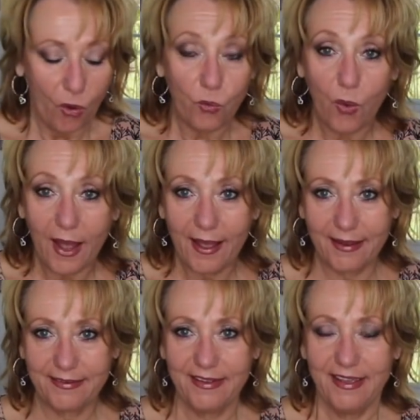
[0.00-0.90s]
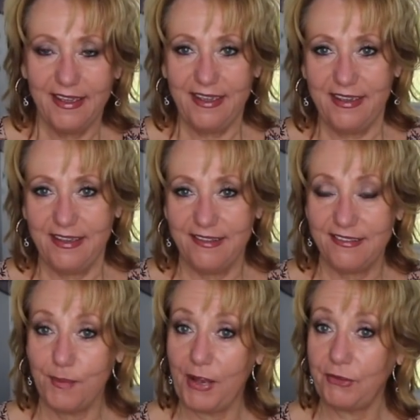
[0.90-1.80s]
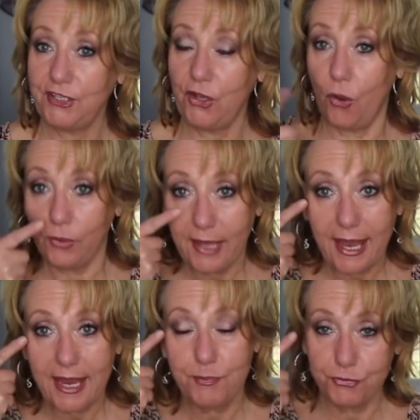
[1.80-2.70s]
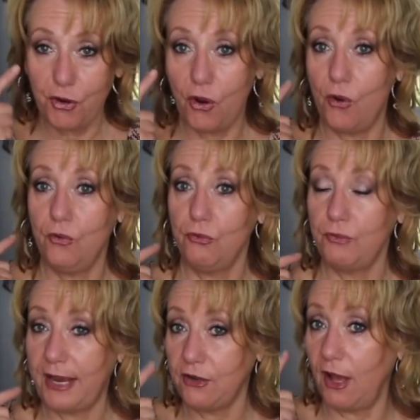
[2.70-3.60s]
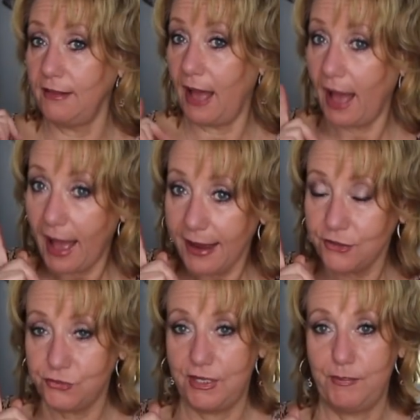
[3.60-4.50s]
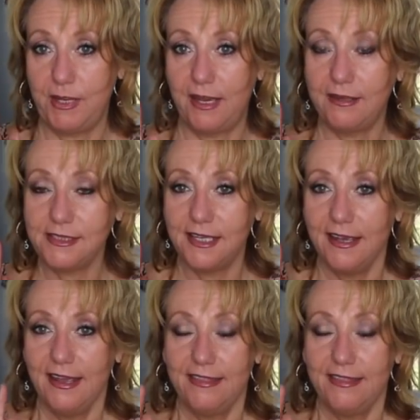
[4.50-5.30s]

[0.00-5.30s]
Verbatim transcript: One is about the Olay Pro Retinol Eye Treatment.